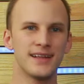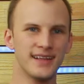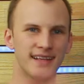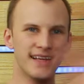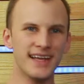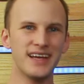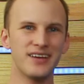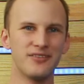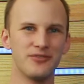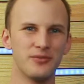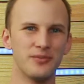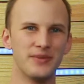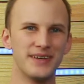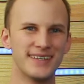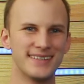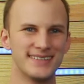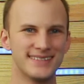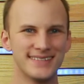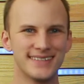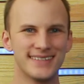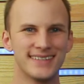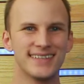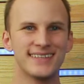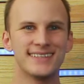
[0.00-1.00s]
Hey everybody,
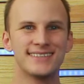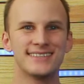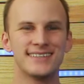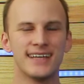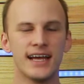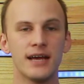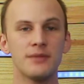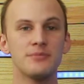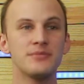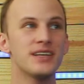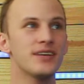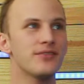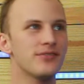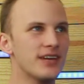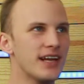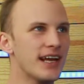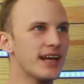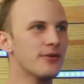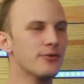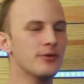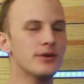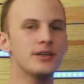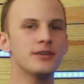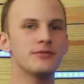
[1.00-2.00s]
I'm David
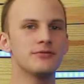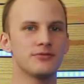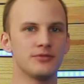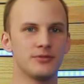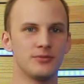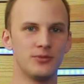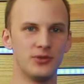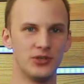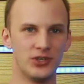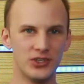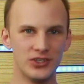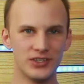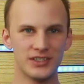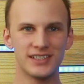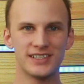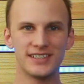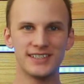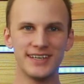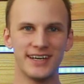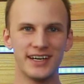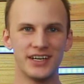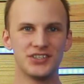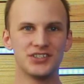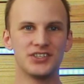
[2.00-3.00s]
Henry from
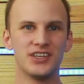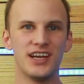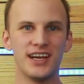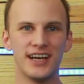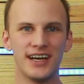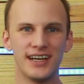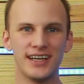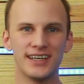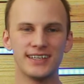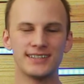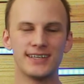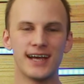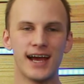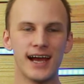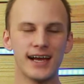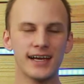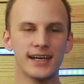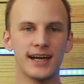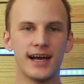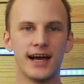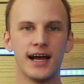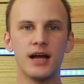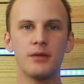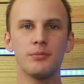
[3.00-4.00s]

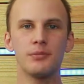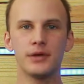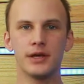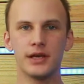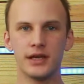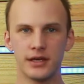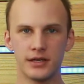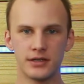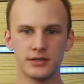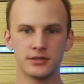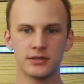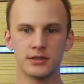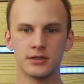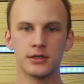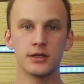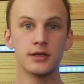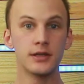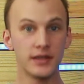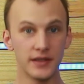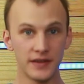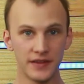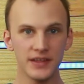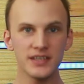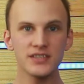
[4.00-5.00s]
LearnStageLighting.com and
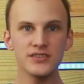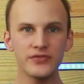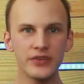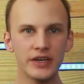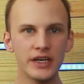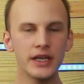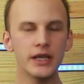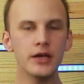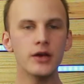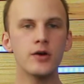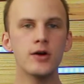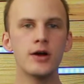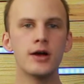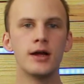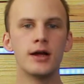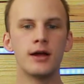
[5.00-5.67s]
in this video